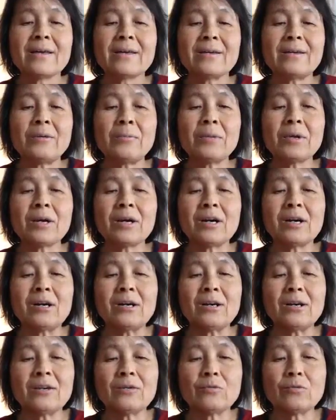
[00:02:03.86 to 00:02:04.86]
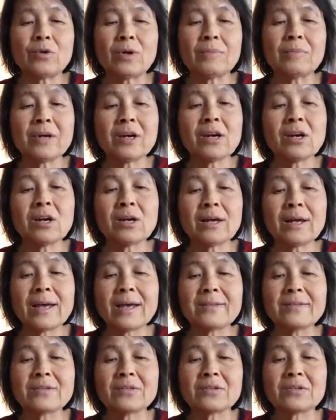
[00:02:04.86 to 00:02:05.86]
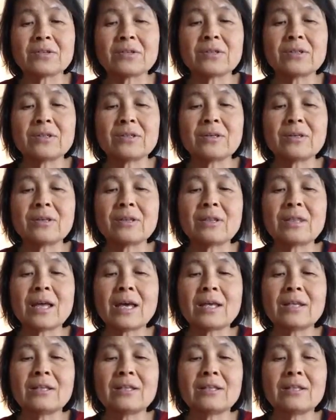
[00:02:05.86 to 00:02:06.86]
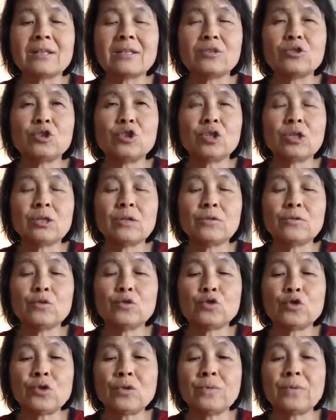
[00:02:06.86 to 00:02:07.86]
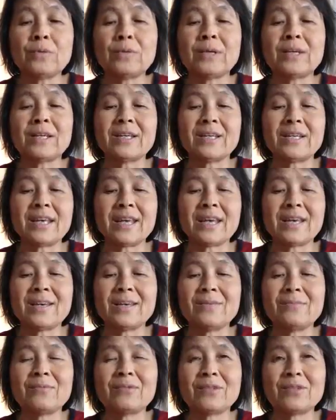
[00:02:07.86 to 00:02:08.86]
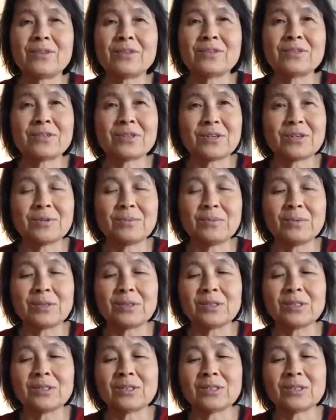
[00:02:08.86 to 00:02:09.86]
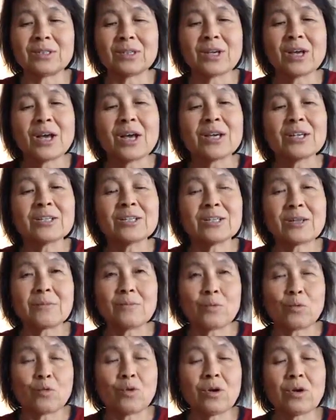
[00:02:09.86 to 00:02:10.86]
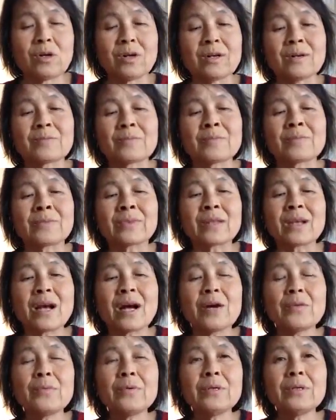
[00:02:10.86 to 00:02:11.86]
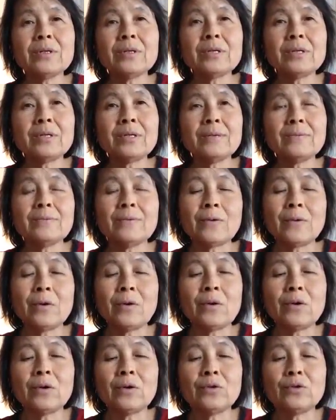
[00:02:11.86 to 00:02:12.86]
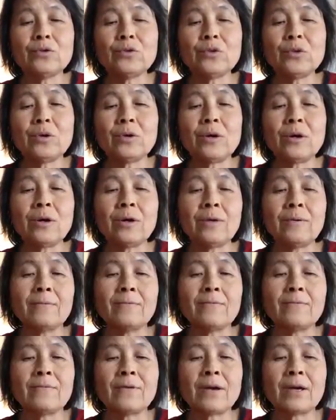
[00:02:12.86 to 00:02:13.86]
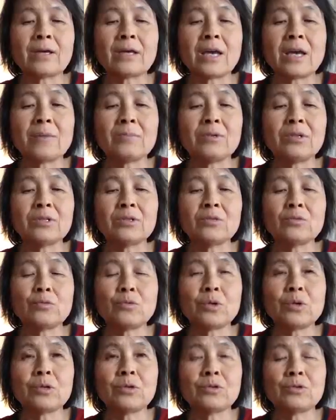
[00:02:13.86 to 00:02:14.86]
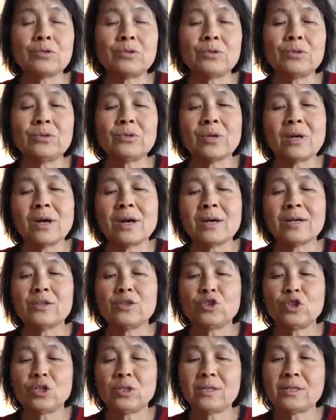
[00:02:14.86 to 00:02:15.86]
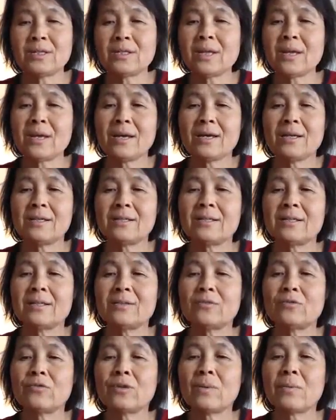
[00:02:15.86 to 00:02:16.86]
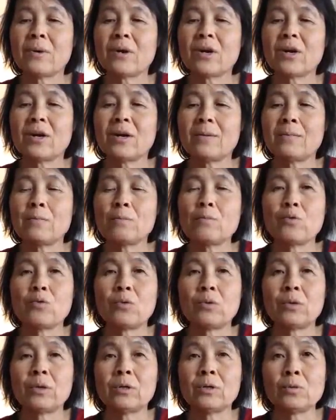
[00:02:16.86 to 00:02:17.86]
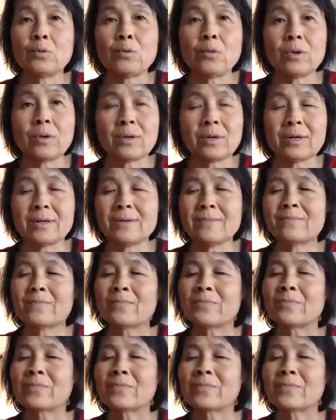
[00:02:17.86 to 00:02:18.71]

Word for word: Rebecca, Rebecca answered. Then she cheerfully gave the servant some water. I will give all your camels water too, she said. Rebecca poured water